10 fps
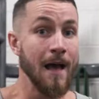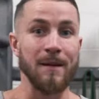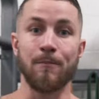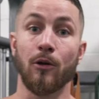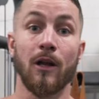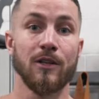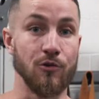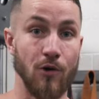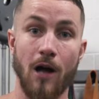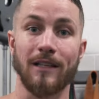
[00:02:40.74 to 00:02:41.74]
People
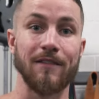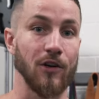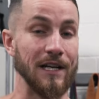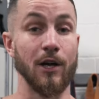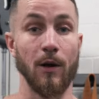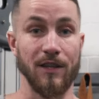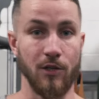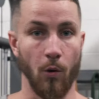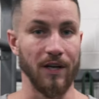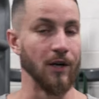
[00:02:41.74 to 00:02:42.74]
do not leave their ego at the
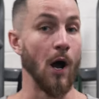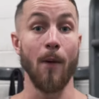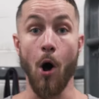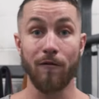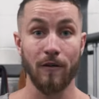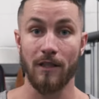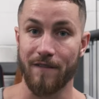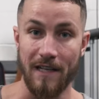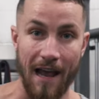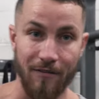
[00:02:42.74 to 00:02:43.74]
door. You know, I'm all for
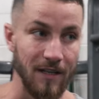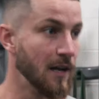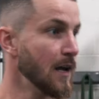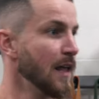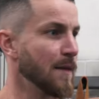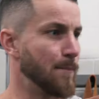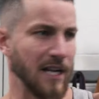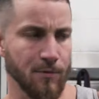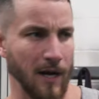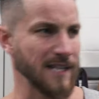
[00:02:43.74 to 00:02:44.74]
lifting heavy, the
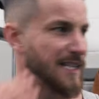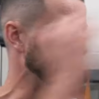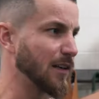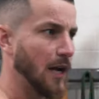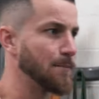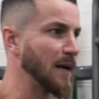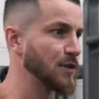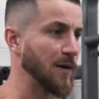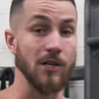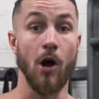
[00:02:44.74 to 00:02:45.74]
bench press, the incline
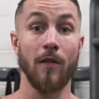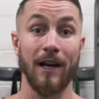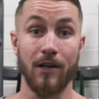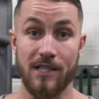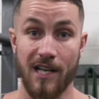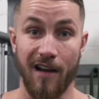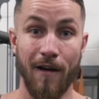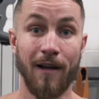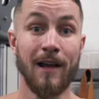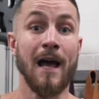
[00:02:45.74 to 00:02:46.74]
bench press, all that good stuff.
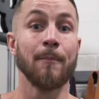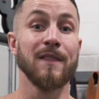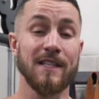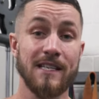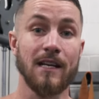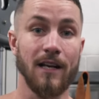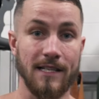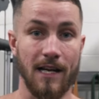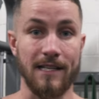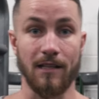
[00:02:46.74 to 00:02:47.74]
But this is a
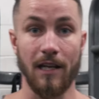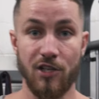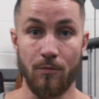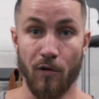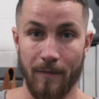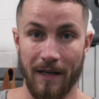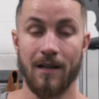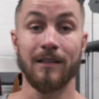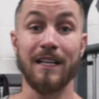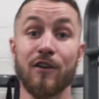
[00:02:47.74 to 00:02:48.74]
nice isolation
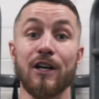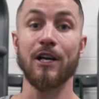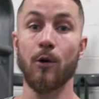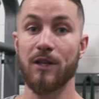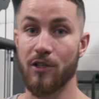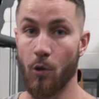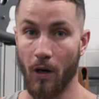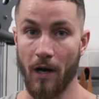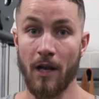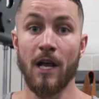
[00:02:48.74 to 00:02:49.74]
movement. Leave your ego at the
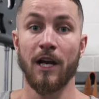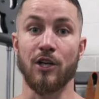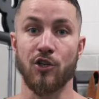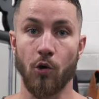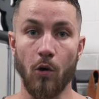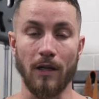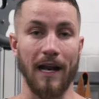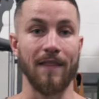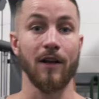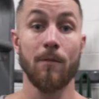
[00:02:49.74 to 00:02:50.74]
door, control it.
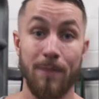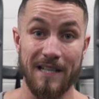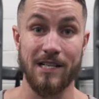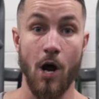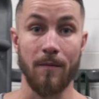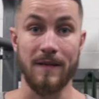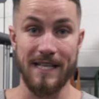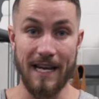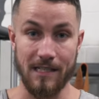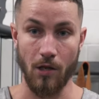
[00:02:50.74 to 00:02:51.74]
And the biggest common
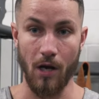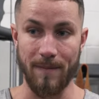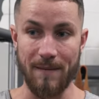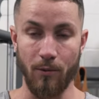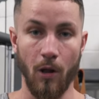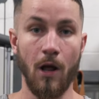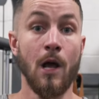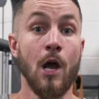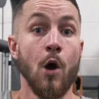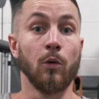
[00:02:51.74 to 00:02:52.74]
mistake is a lot of people
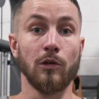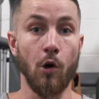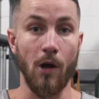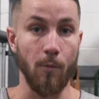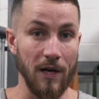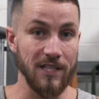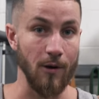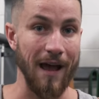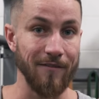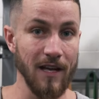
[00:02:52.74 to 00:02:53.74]
will load up way too
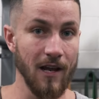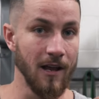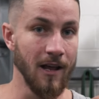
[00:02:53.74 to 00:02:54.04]
heavy